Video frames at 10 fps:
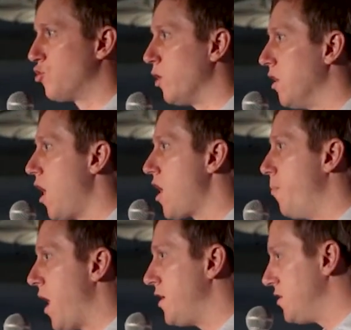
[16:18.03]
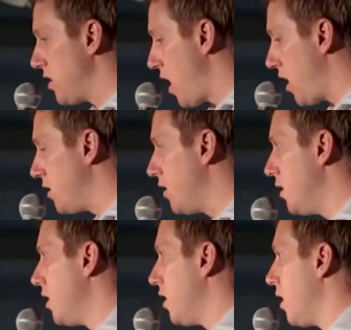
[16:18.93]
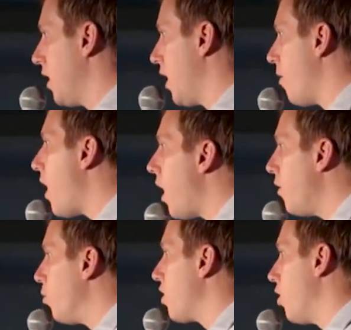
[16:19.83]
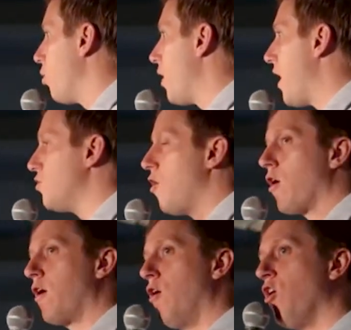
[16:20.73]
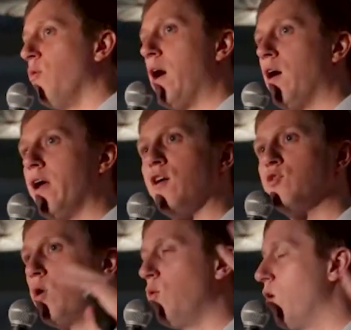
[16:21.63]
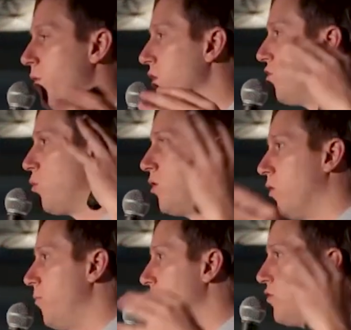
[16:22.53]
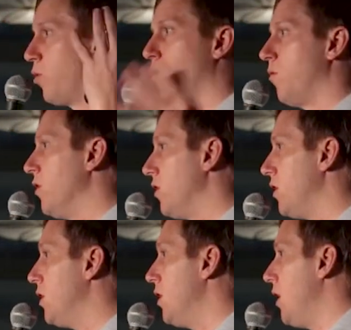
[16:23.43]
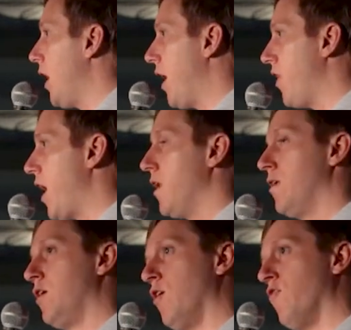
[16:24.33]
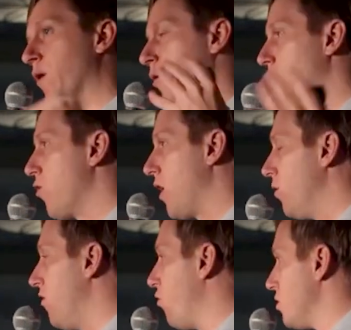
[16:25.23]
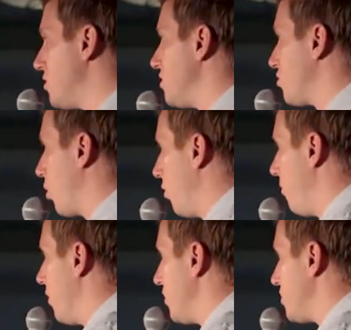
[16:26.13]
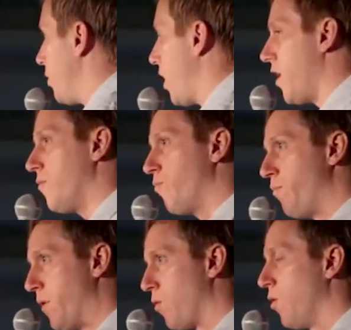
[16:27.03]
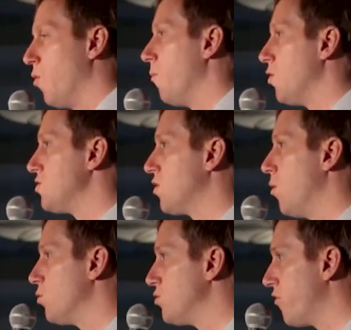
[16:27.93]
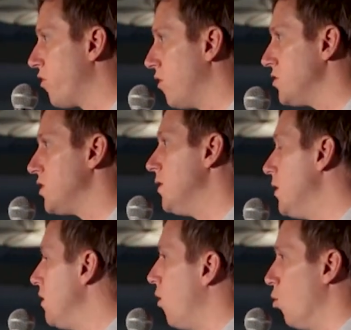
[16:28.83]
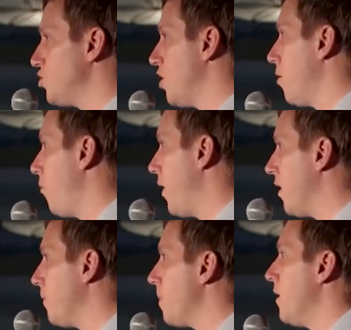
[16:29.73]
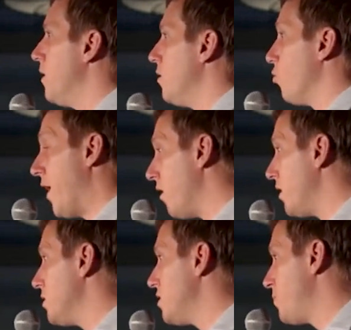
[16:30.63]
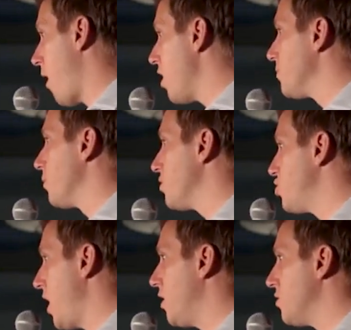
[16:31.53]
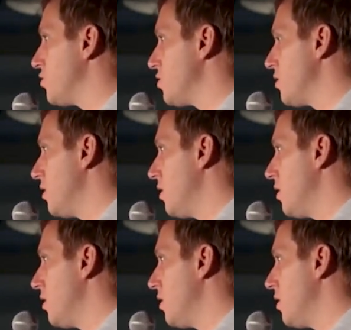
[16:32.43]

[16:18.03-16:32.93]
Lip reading: is gridlock by design. I will go around talking all about how 21 million, 21 million, 21 million, and that, if Bitcoin credibly enforces its 21 million supply, Bitcoin will emerge as the global reserve currency. We won't shut up about it. Reality is it's possible to change.